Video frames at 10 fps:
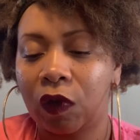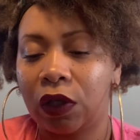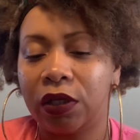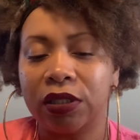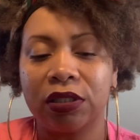
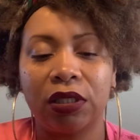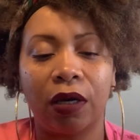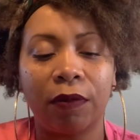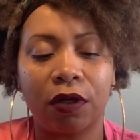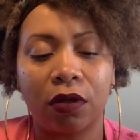Let's see.
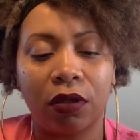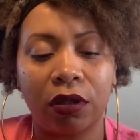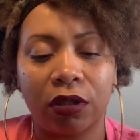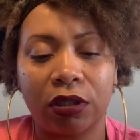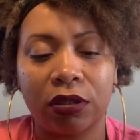I'm going to
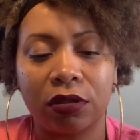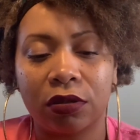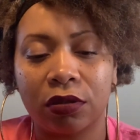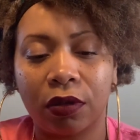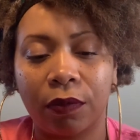clear this
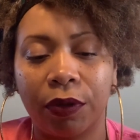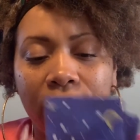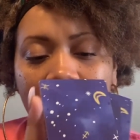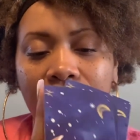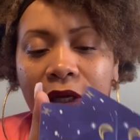and put
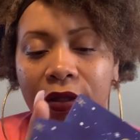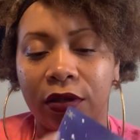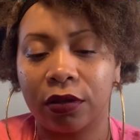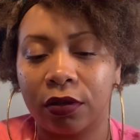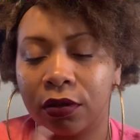it together.
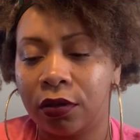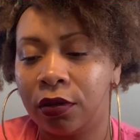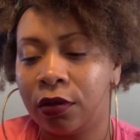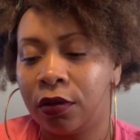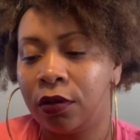
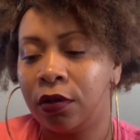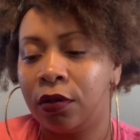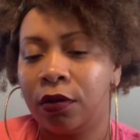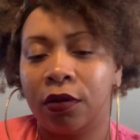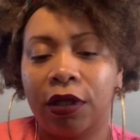
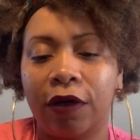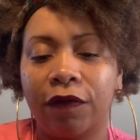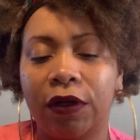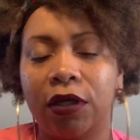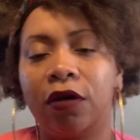
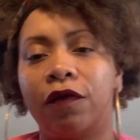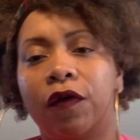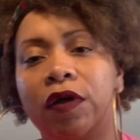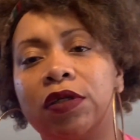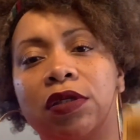Definitely your
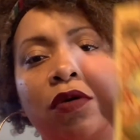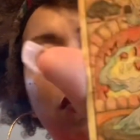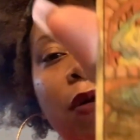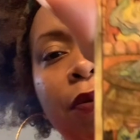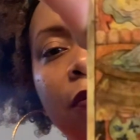friends, though.
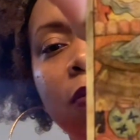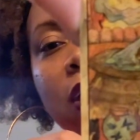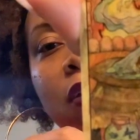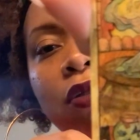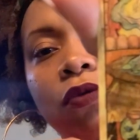When I put them
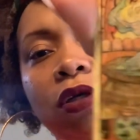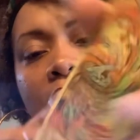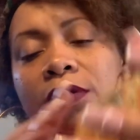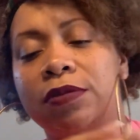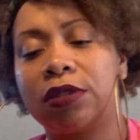together, Three of
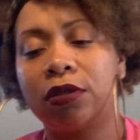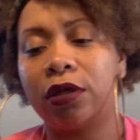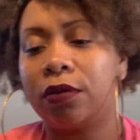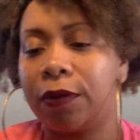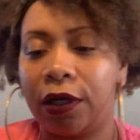Cups still
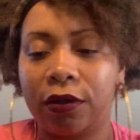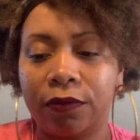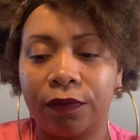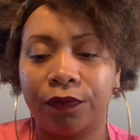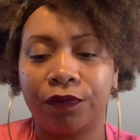at the
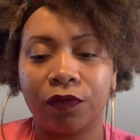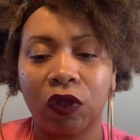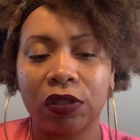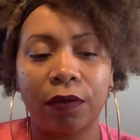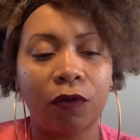bottom.
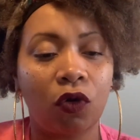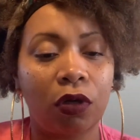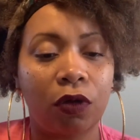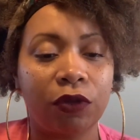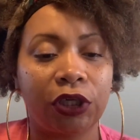Something going
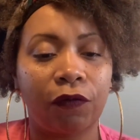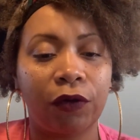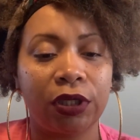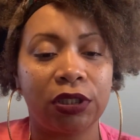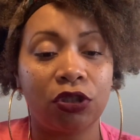on with your
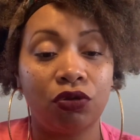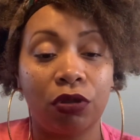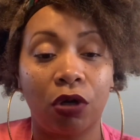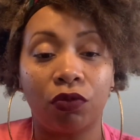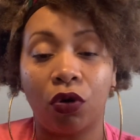friends that you
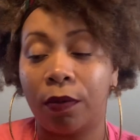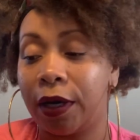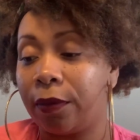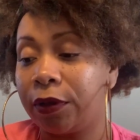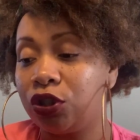don't know
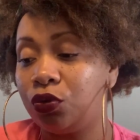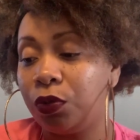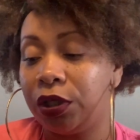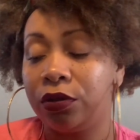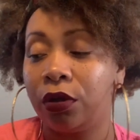about, but you
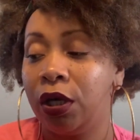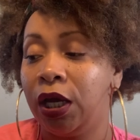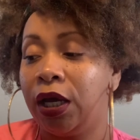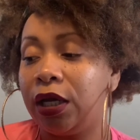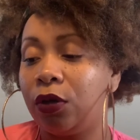will.
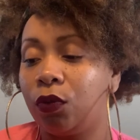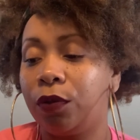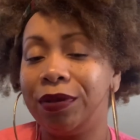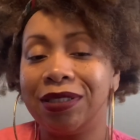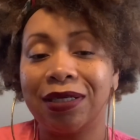And it will
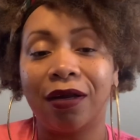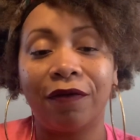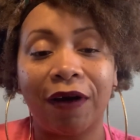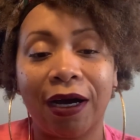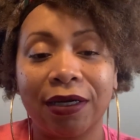be
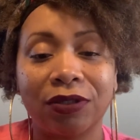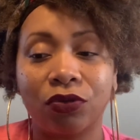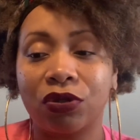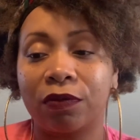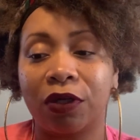televised or
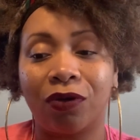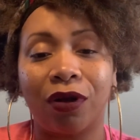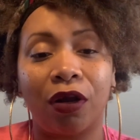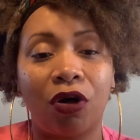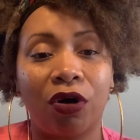something on
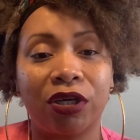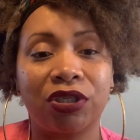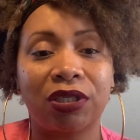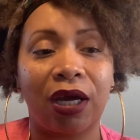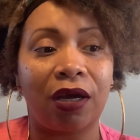a large
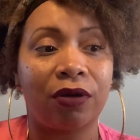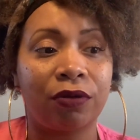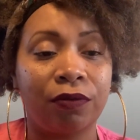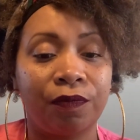scale.